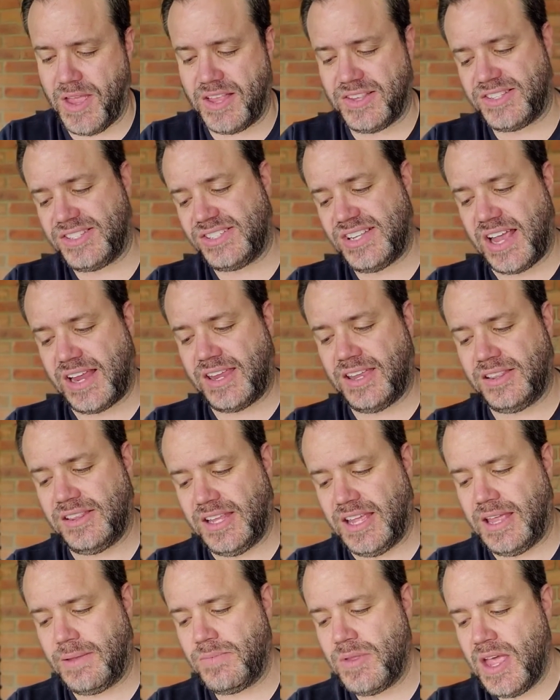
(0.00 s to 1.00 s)
And
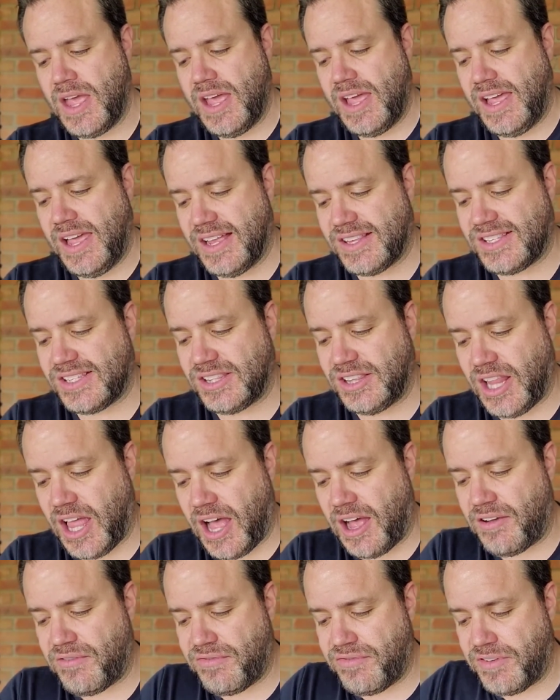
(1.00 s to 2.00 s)
secondly, it's
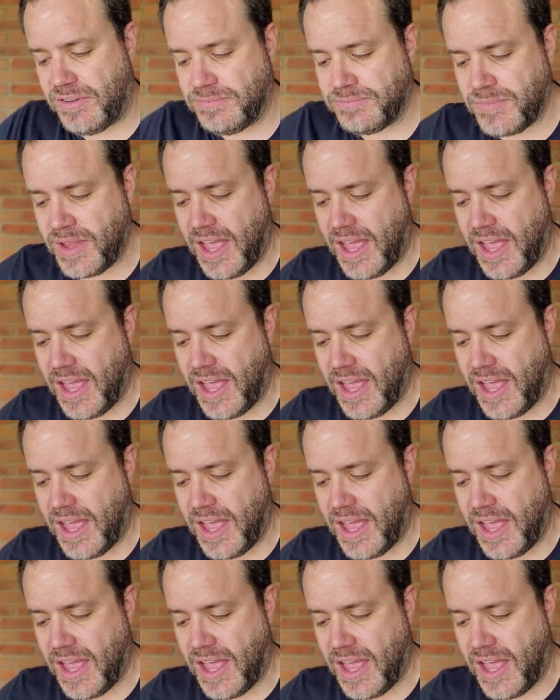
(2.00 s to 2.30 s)
love